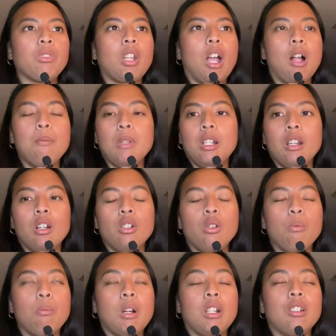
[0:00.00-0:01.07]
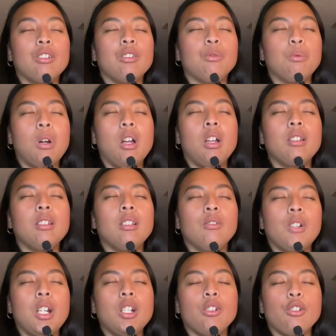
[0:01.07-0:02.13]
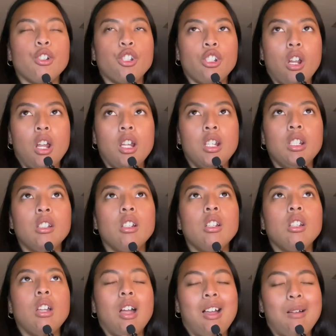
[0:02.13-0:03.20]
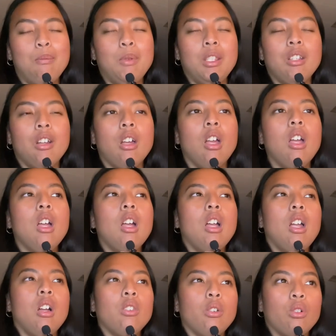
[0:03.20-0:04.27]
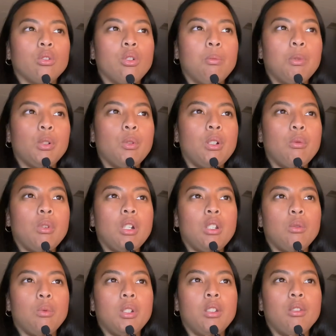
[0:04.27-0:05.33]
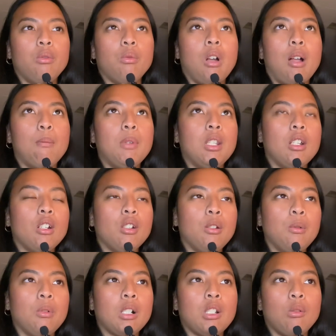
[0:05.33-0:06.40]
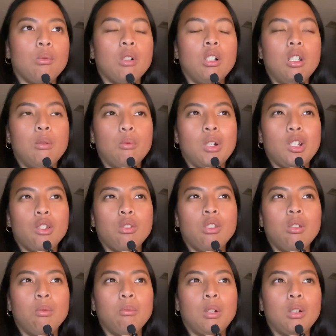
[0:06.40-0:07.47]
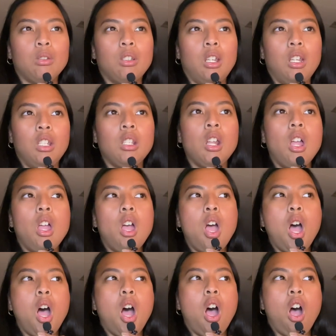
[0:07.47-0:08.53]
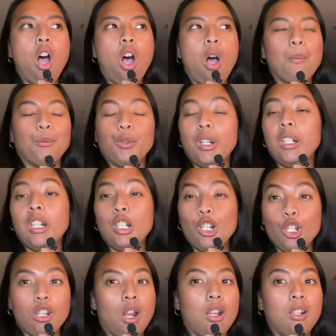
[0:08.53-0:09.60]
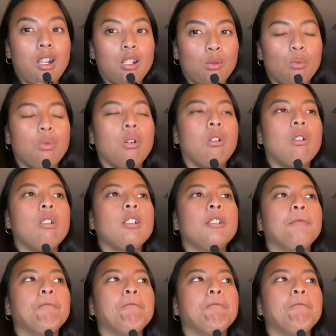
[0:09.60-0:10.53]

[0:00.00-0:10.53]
I'll be there no matter what, rain or shine. I'll be there on October 21 and 22. I'll be there too as well in Wachusett Mountain, rain and shine as well,